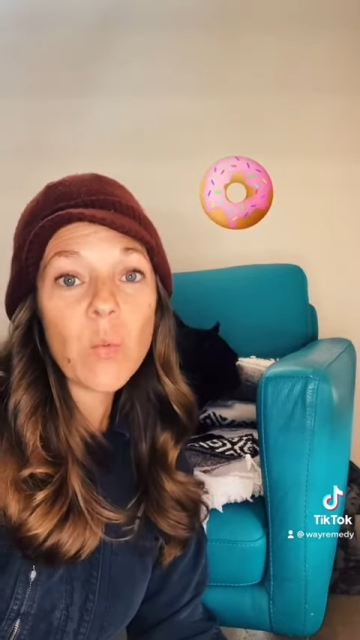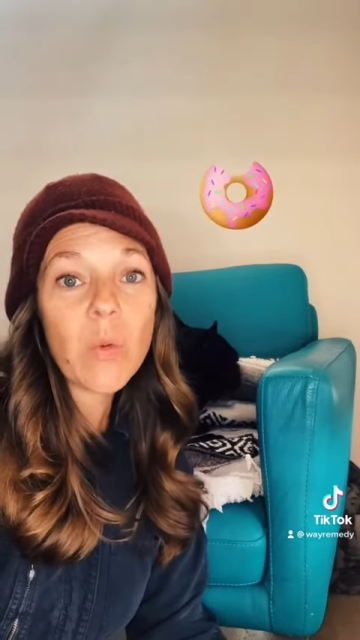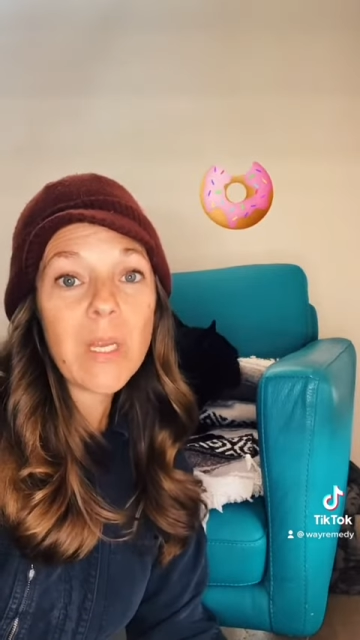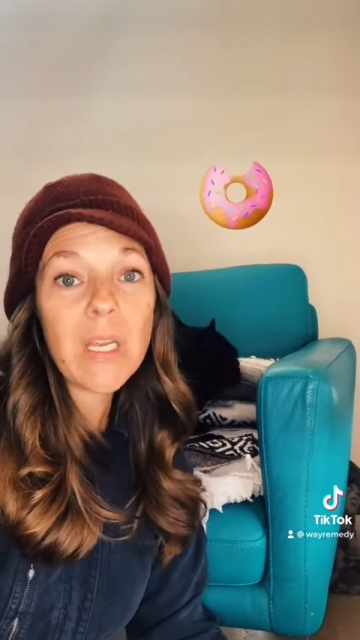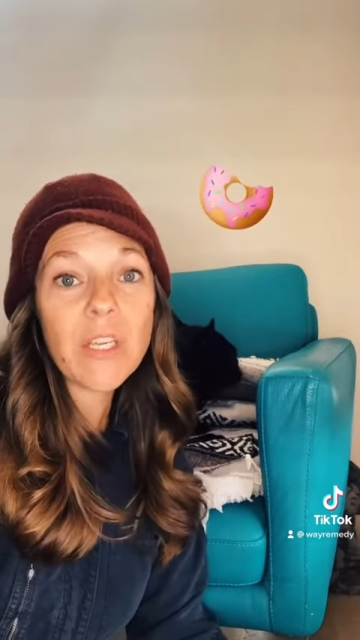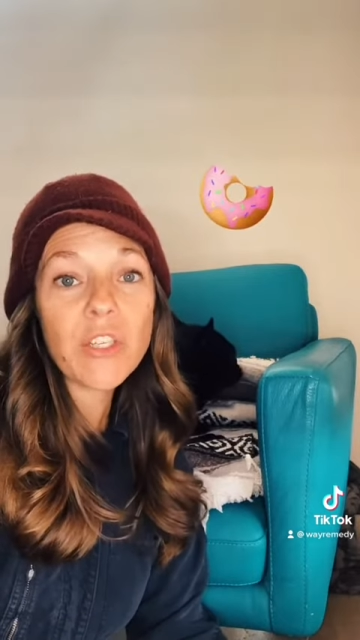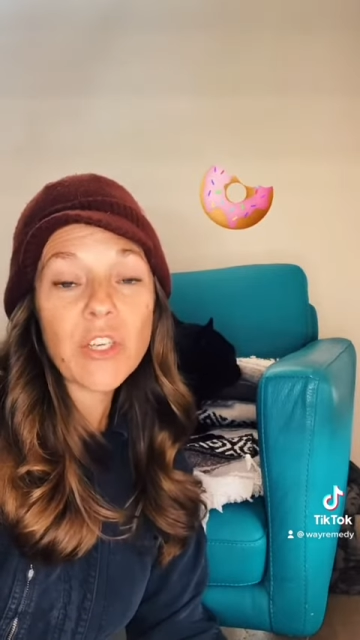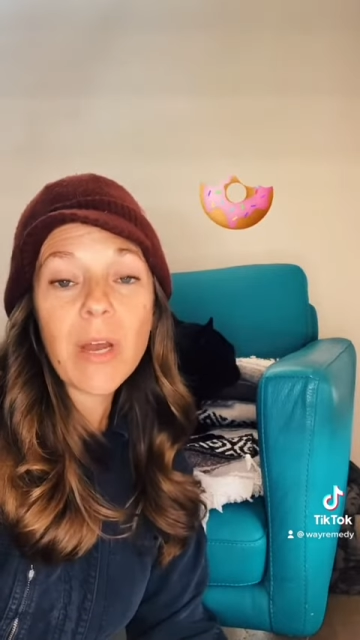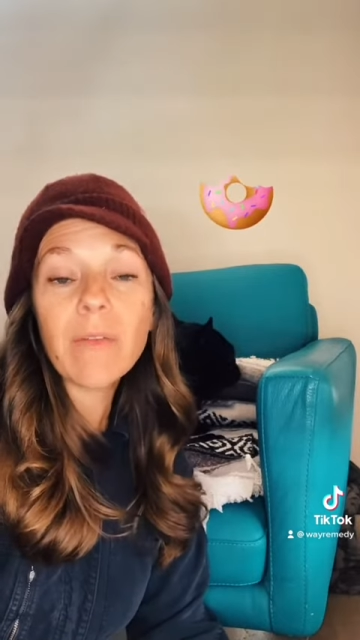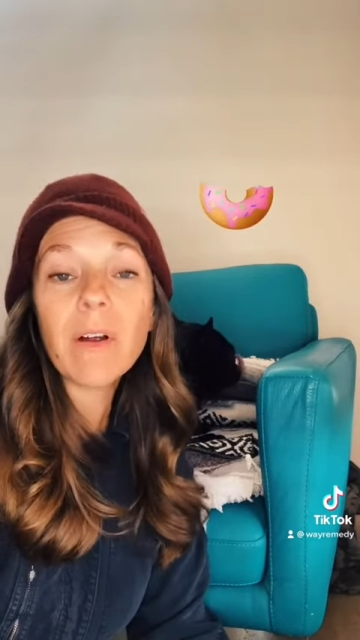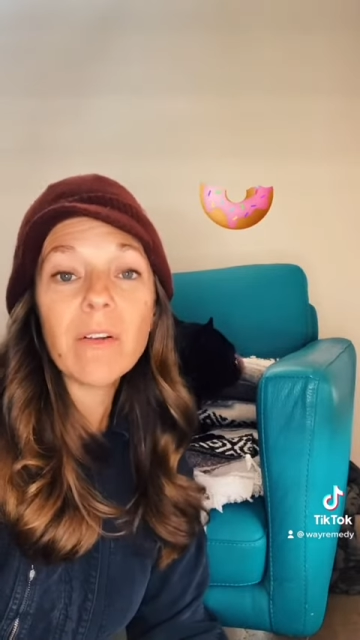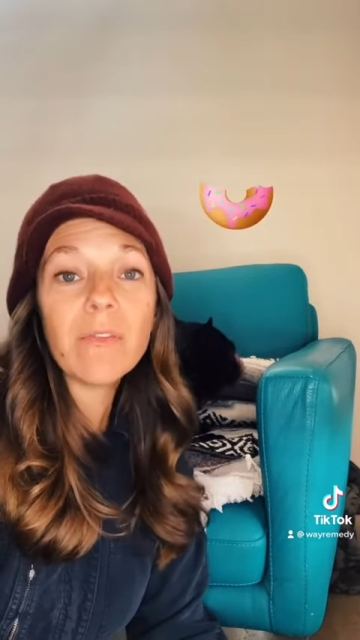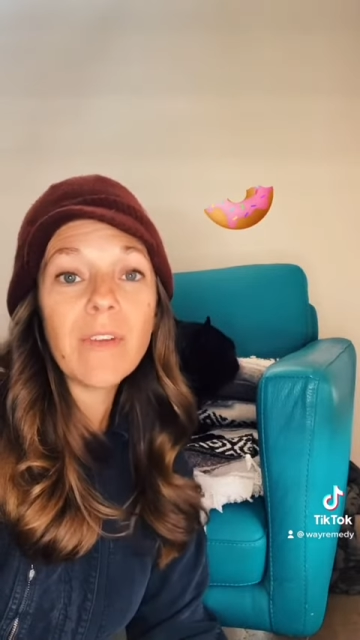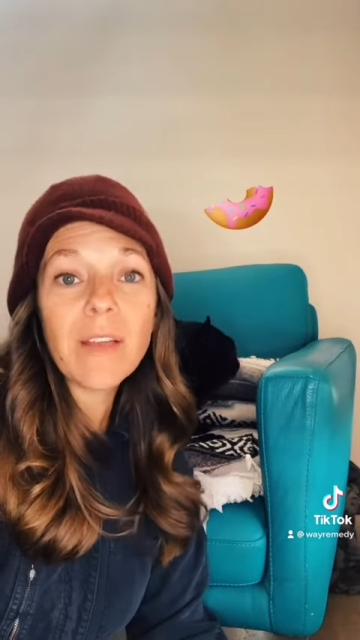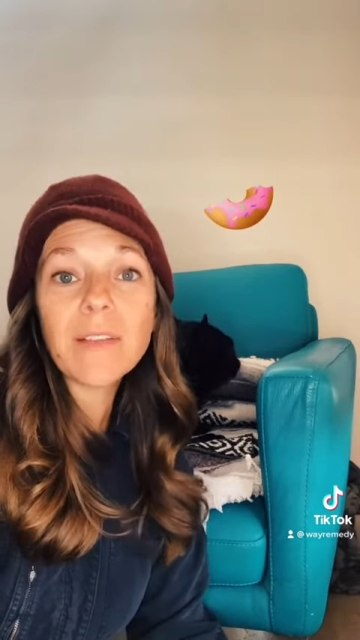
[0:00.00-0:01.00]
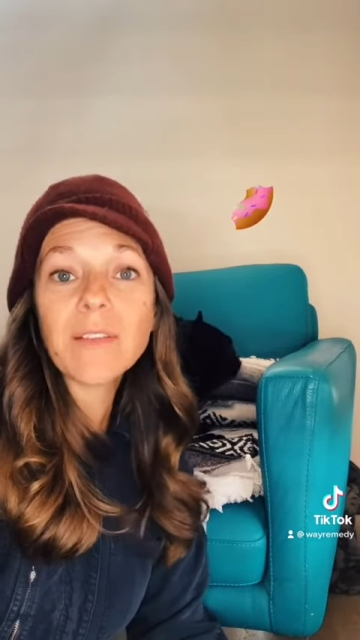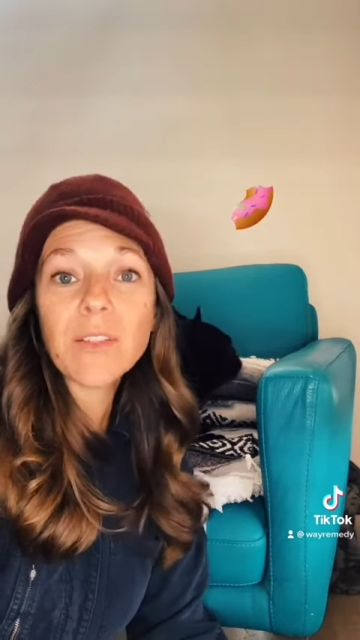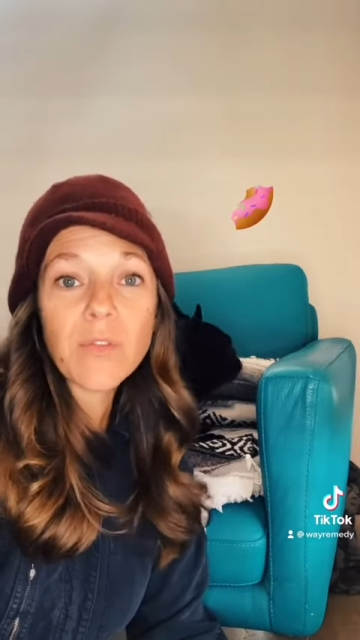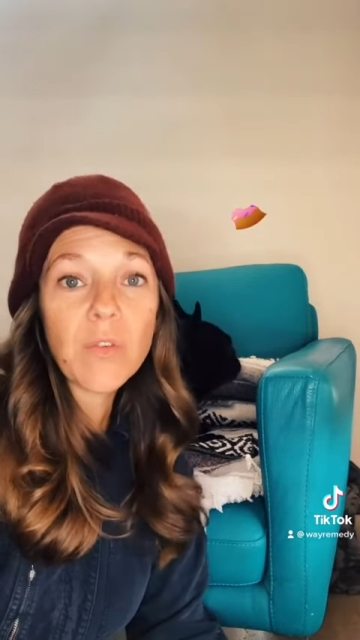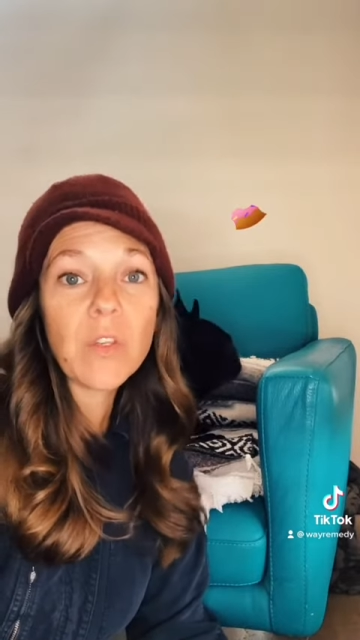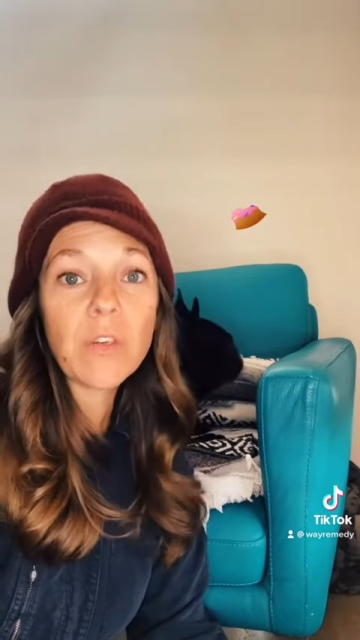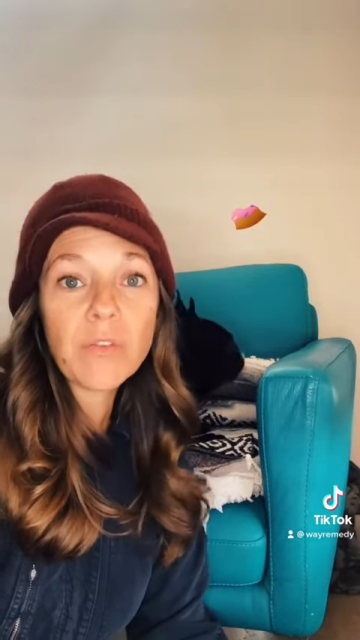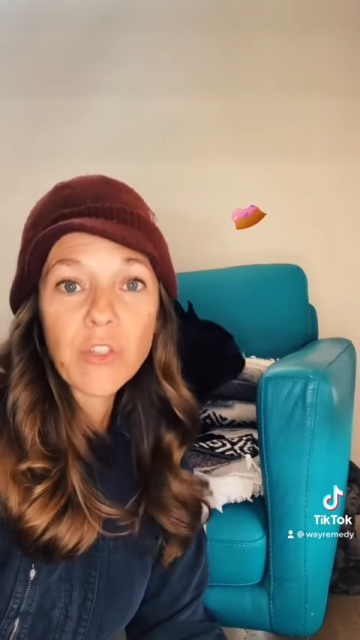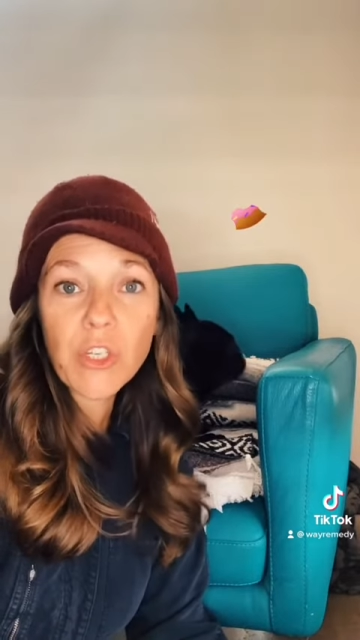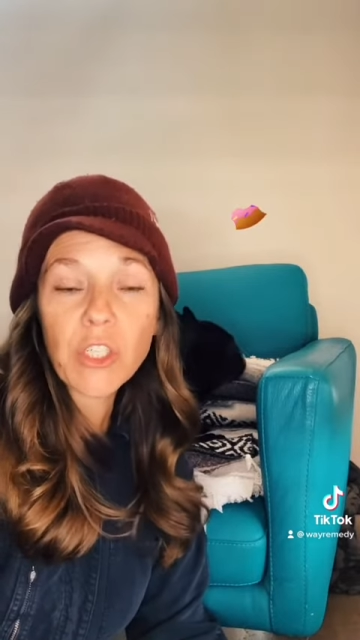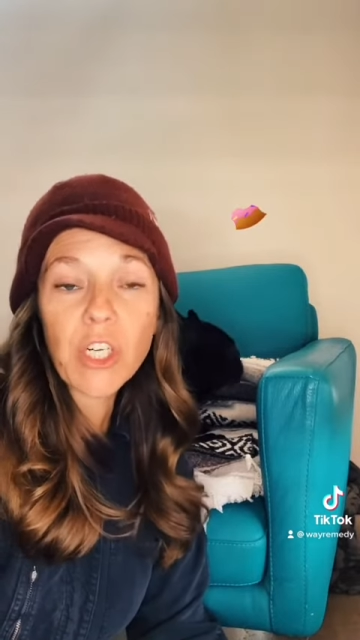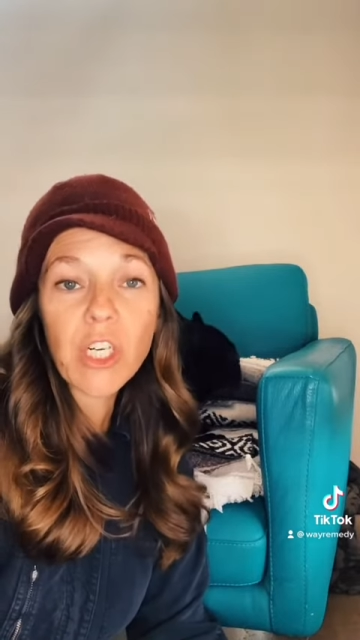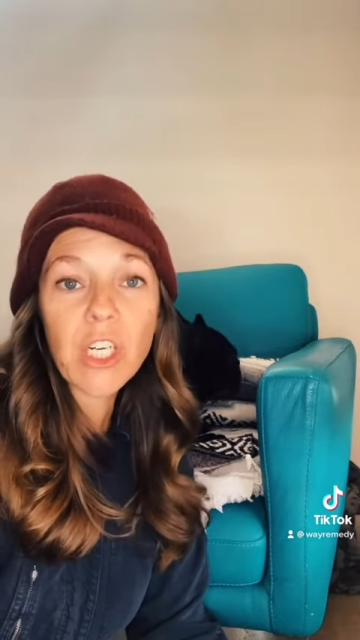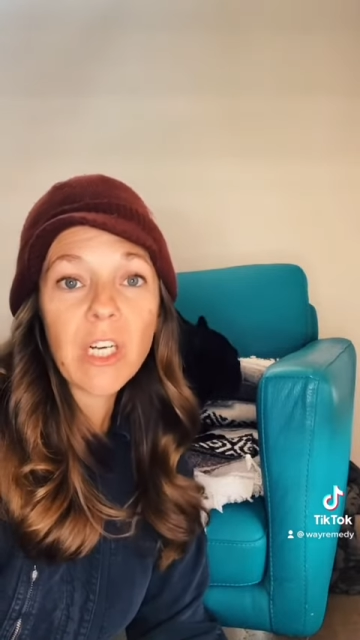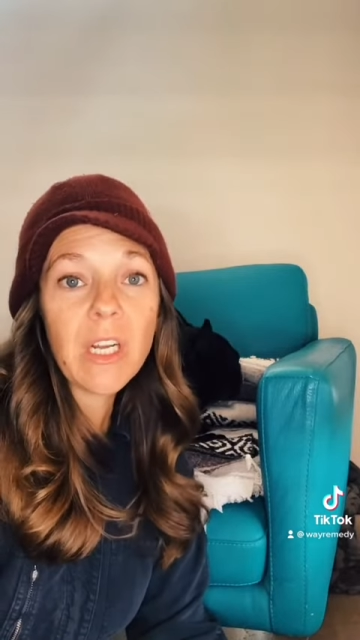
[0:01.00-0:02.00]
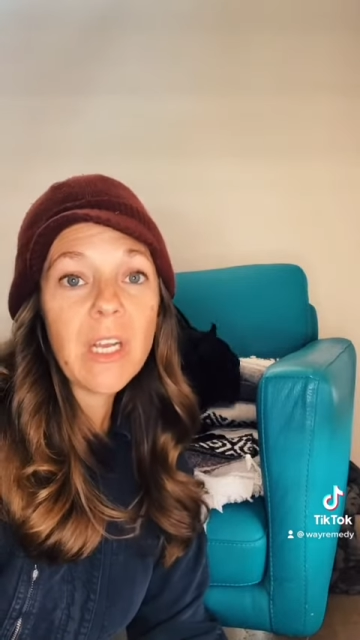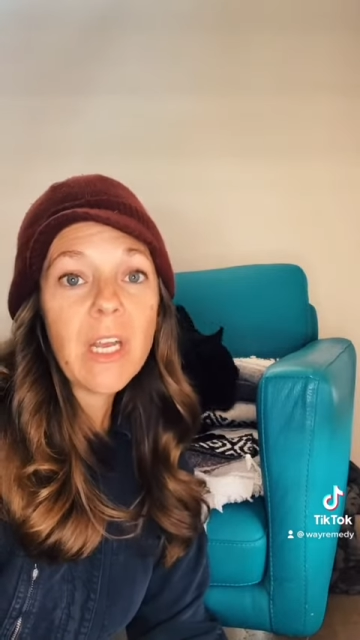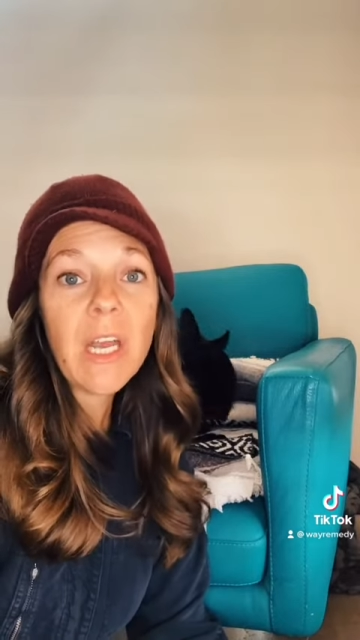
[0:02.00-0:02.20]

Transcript: we shove our faces full of sugar,